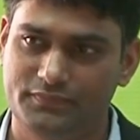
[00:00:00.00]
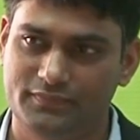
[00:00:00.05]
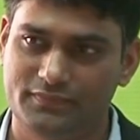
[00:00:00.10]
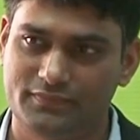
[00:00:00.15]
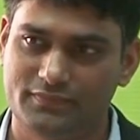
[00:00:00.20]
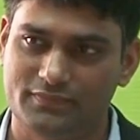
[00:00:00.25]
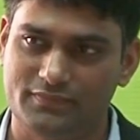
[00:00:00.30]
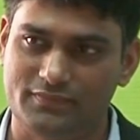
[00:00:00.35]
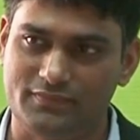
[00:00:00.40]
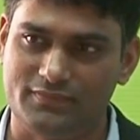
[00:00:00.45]

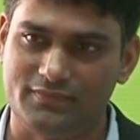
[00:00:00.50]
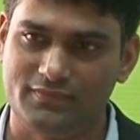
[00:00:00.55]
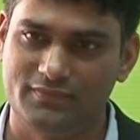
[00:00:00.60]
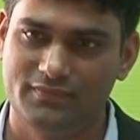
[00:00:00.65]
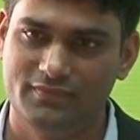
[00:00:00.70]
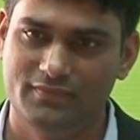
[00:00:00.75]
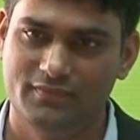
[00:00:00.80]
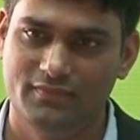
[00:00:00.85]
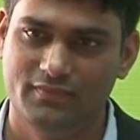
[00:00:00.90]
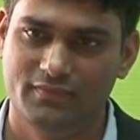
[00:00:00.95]

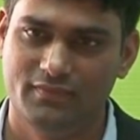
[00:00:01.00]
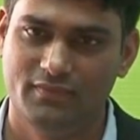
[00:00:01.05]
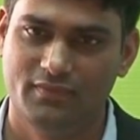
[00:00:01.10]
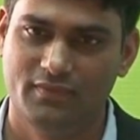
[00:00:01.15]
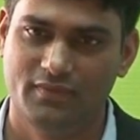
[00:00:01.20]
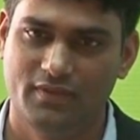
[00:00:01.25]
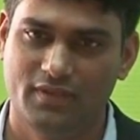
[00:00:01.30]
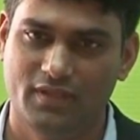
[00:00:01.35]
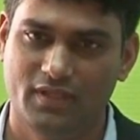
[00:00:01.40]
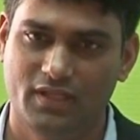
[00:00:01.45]

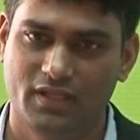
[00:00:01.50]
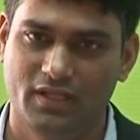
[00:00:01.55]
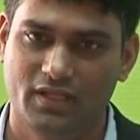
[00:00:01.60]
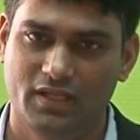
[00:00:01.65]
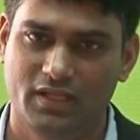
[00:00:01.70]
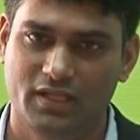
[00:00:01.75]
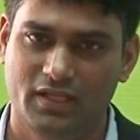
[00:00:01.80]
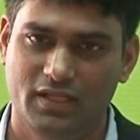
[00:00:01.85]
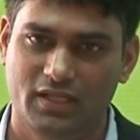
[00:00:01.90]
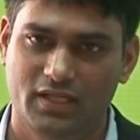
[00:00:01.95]

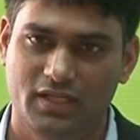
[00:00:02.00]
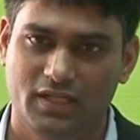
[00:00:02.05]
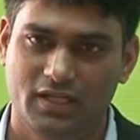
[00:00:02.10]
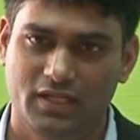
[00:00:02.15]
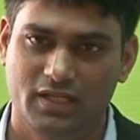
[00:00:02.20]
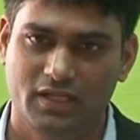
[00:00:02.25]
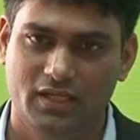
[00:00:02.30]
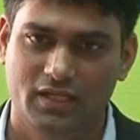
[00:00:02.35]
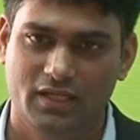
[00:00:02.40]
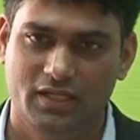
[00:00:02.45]

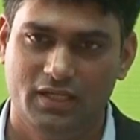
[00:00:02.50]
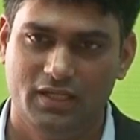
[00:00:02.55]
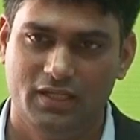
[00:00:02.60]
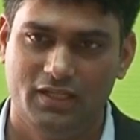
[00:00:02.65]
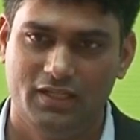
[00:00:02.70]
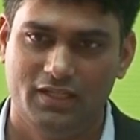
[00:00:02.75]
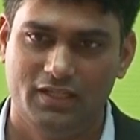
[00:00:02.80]
No one is speaking in this clip.